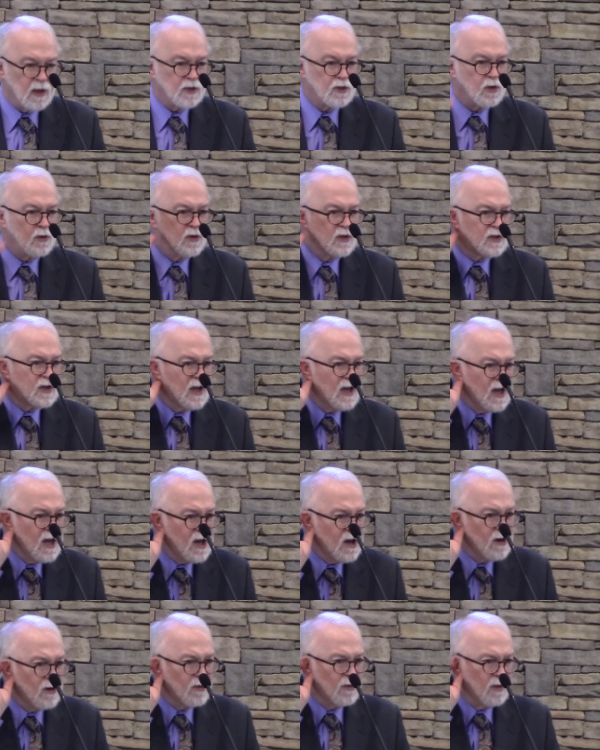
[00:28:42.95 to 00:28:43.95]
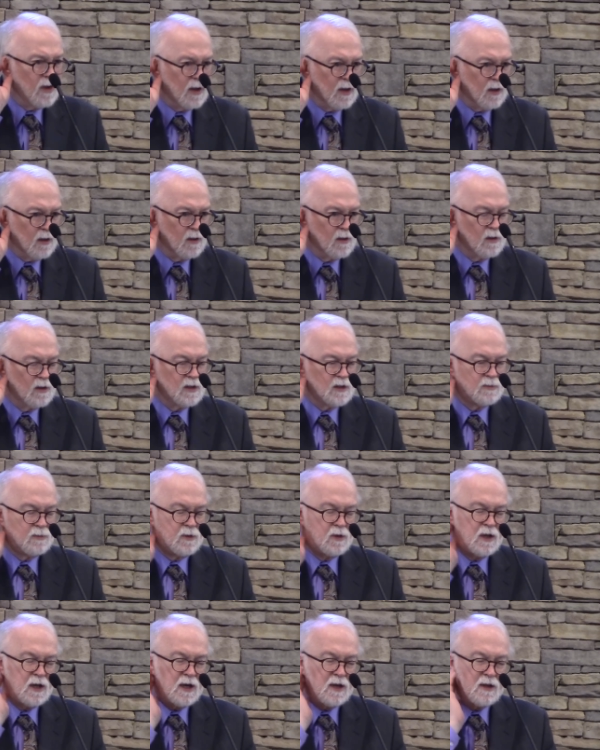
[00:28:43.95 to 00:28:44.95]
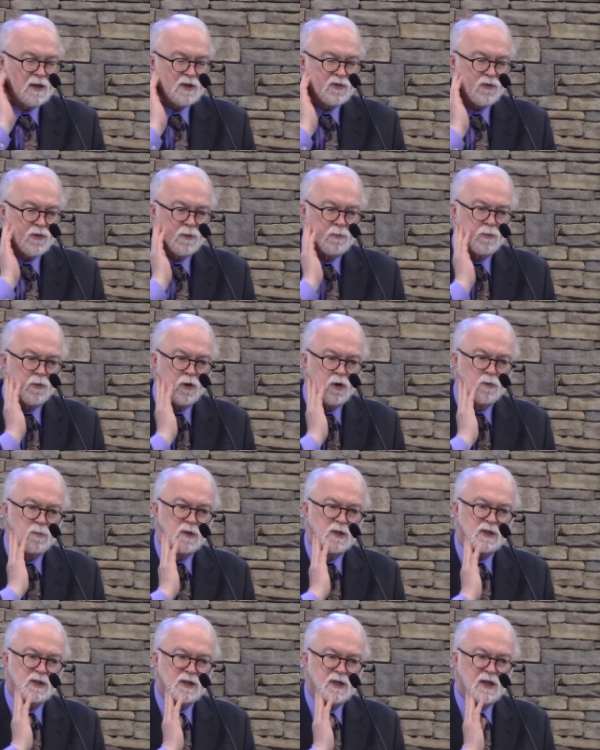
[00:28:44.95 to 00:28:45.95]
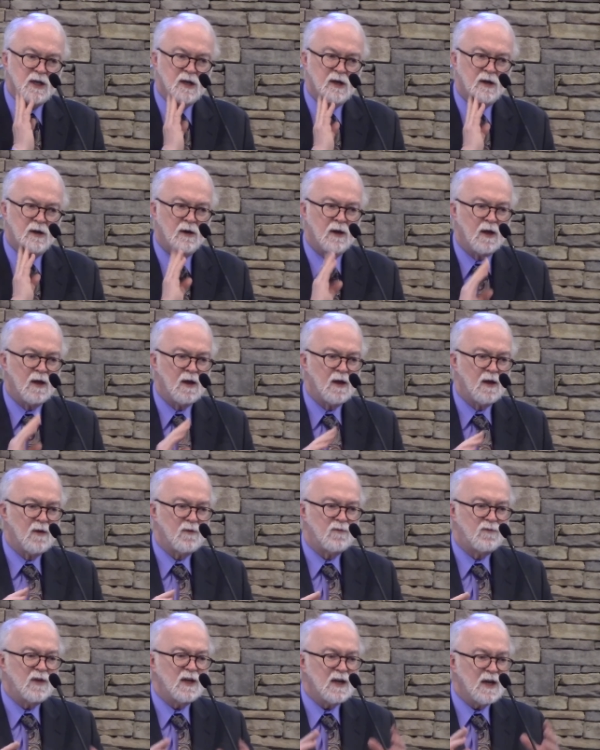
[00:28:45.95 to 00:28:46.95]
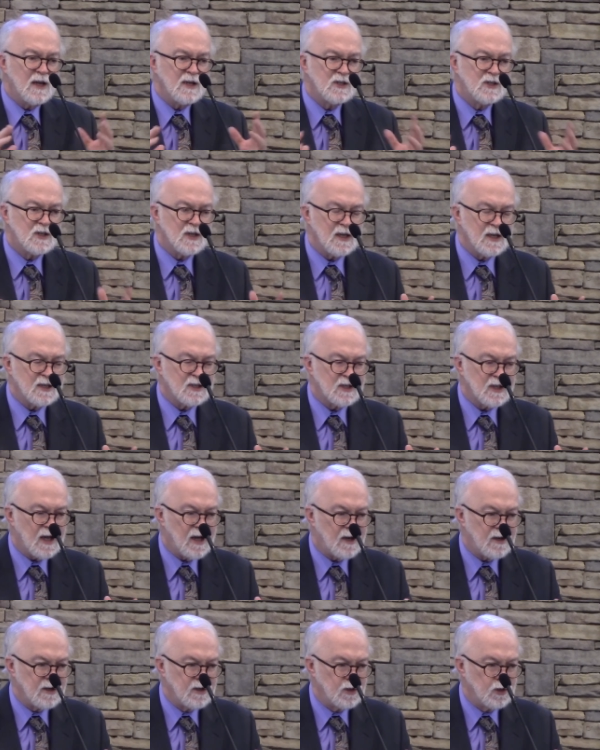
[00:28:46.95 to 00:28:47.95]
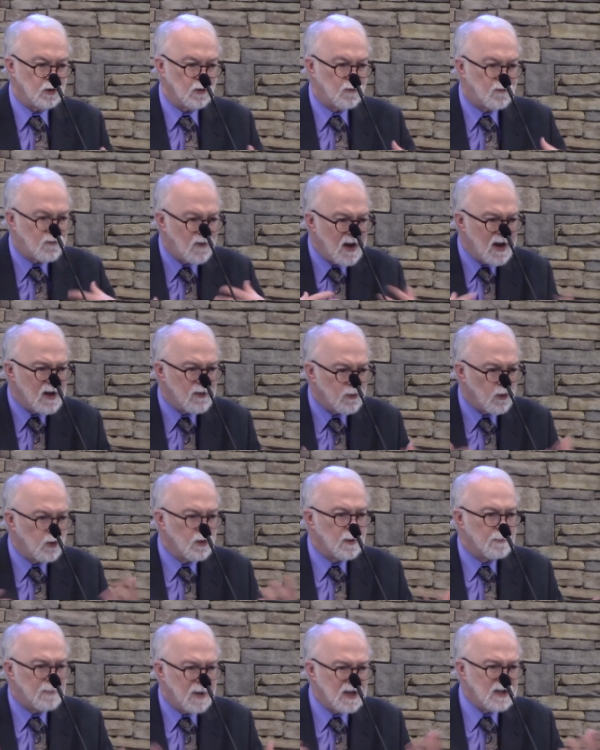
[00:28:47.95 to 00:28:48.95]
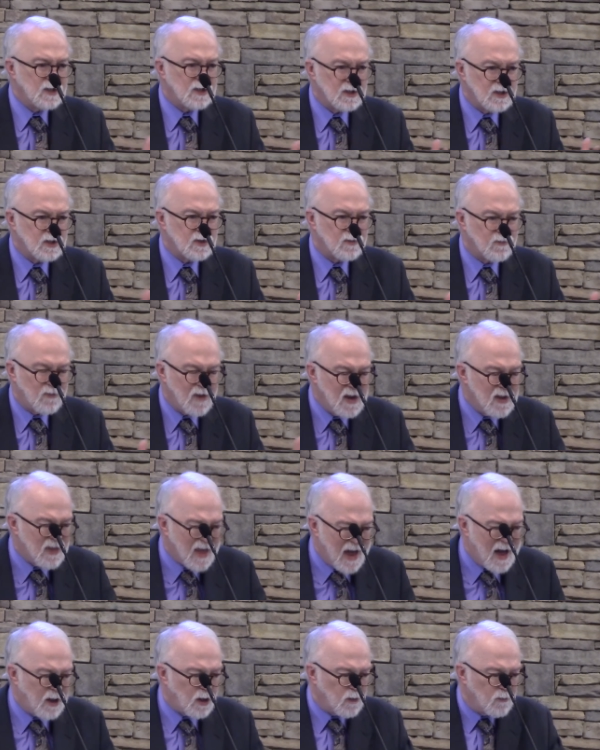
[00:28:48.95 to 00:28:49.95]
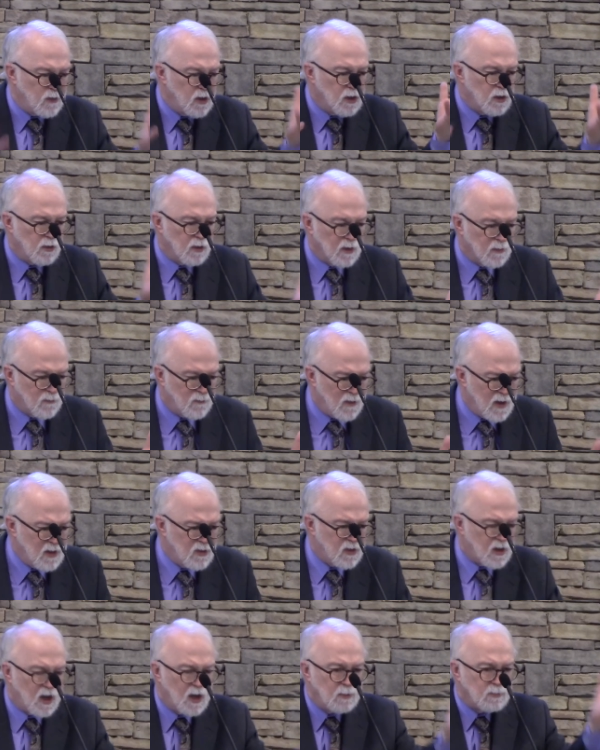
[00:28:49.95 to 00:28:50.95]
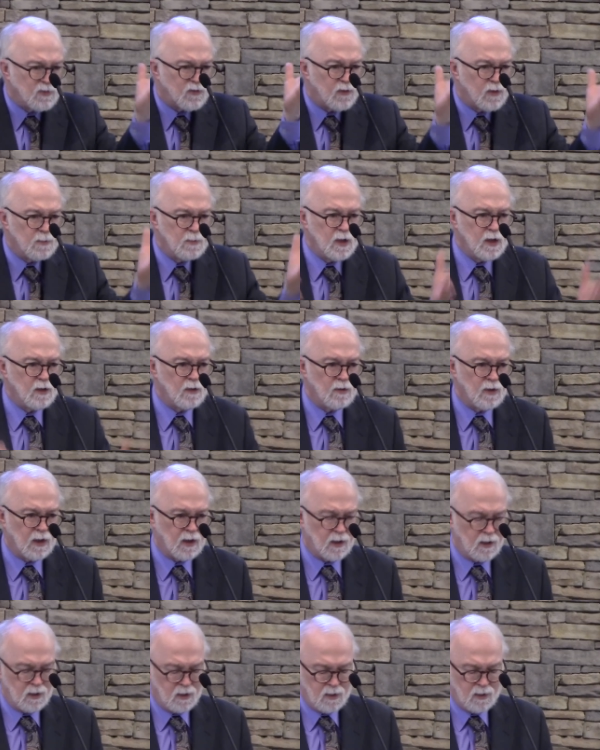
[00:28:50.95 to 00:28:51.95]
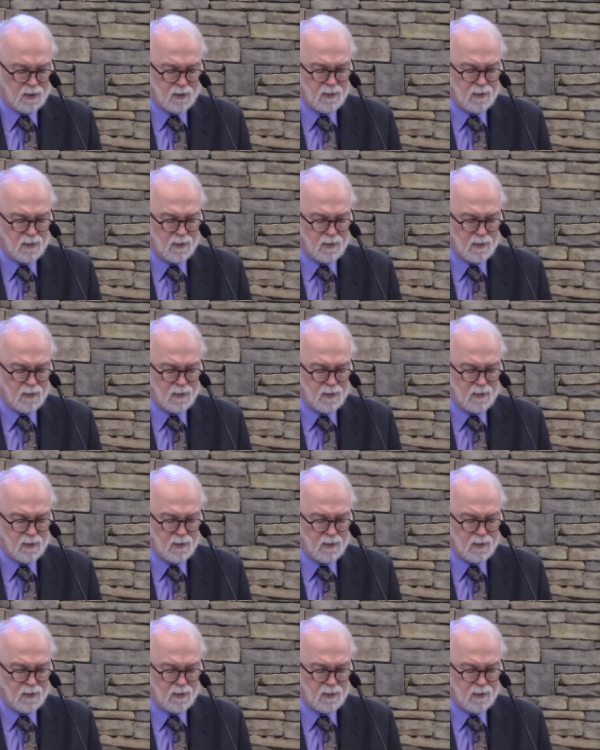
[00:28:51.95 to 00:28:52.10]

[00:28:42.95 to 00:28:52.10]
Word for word: And so, this hearing, getting this from Romans 10, fides ex auditu, faith on the basis, faith out of hearing. Faith comes from hearing.